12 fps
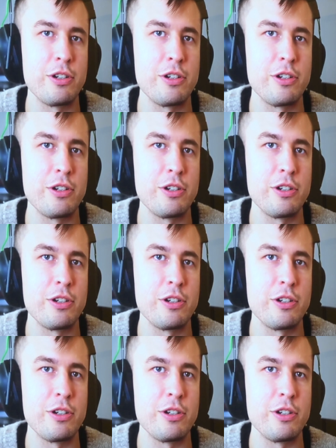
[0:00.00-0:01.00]

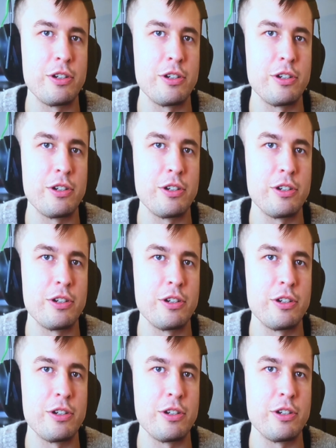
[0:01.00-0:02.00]

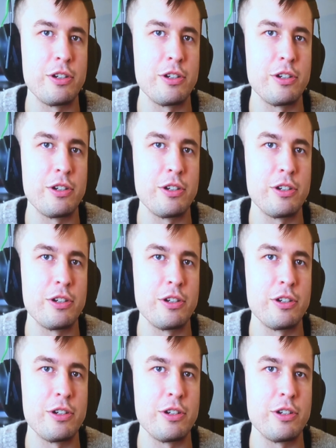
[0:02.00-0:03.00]

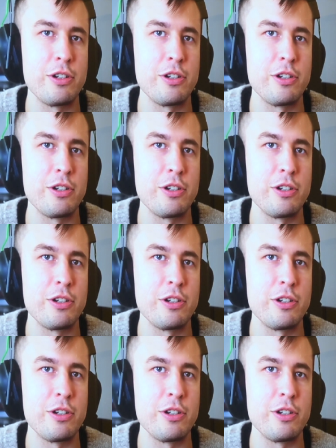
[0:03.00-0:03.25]
(not speaking)